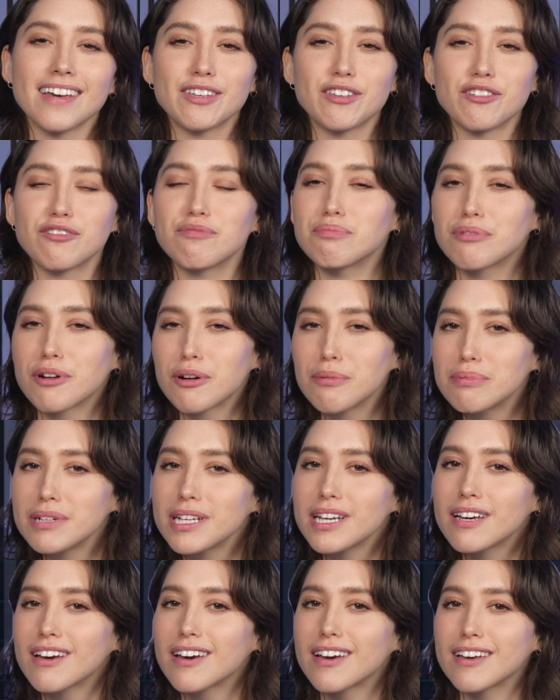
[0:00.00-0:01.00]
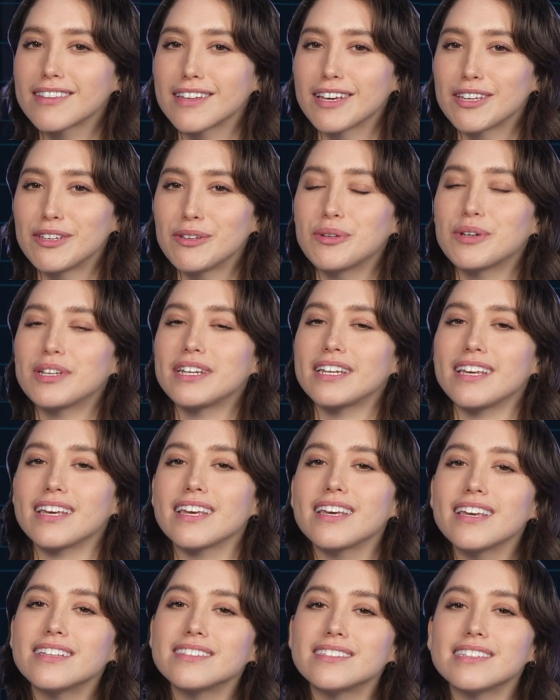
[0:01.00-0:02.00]
You've probably heard that you can
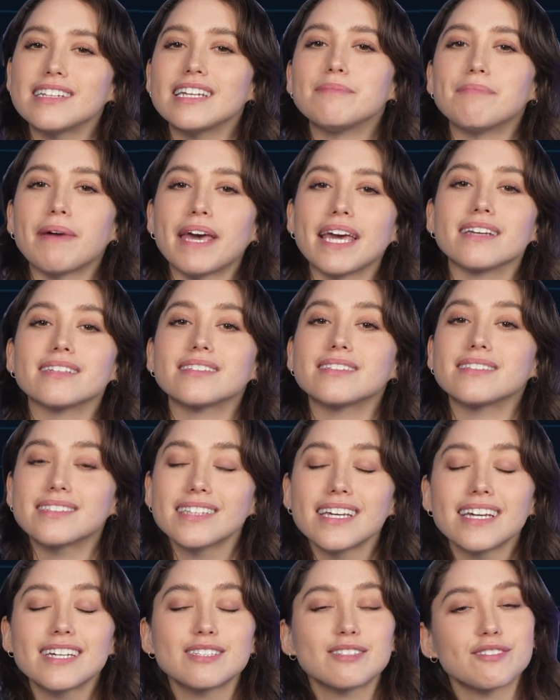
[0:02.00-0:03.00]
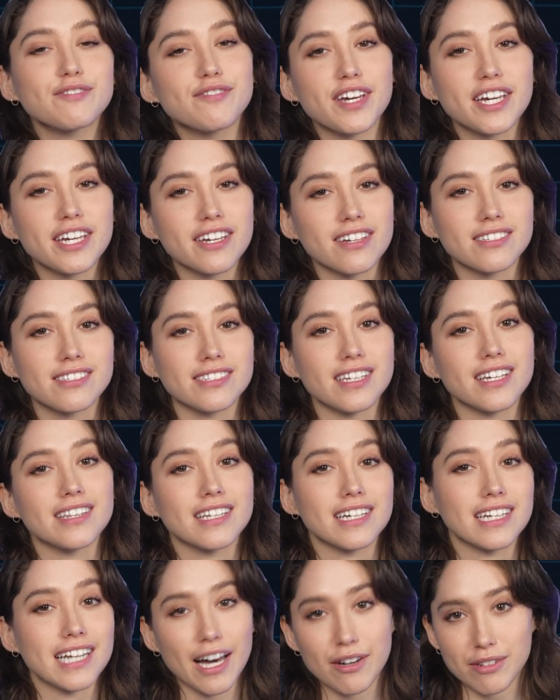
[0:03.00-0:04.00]
easily make six figures in
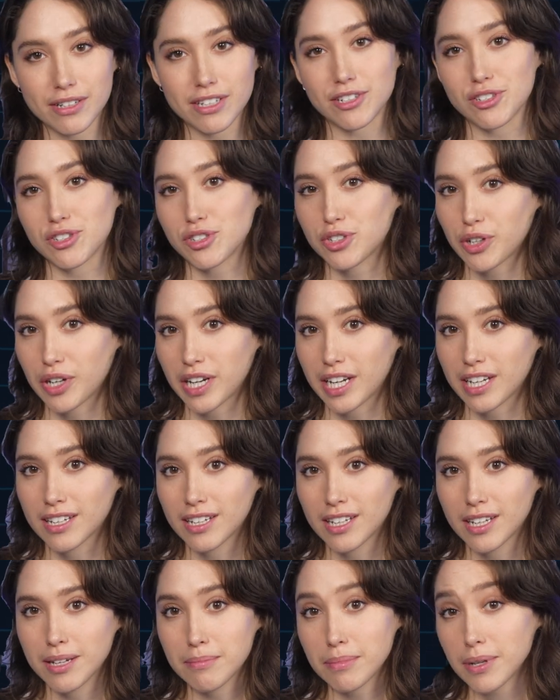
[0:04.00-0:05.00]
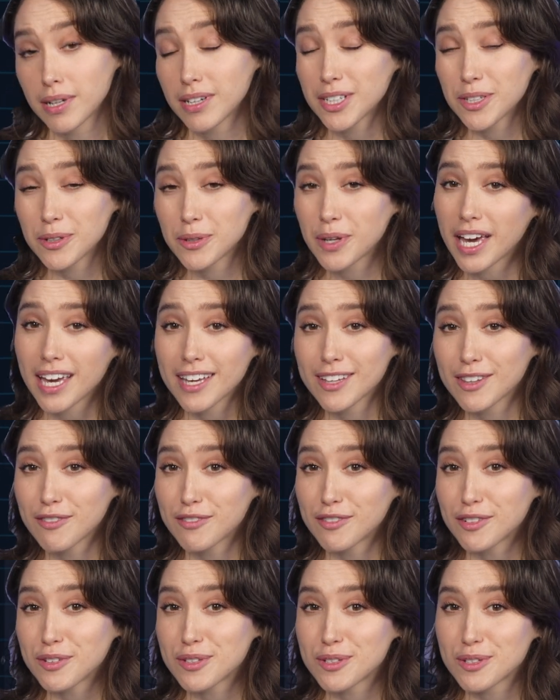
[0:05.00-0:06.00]
the cloud industry, but are you getting the full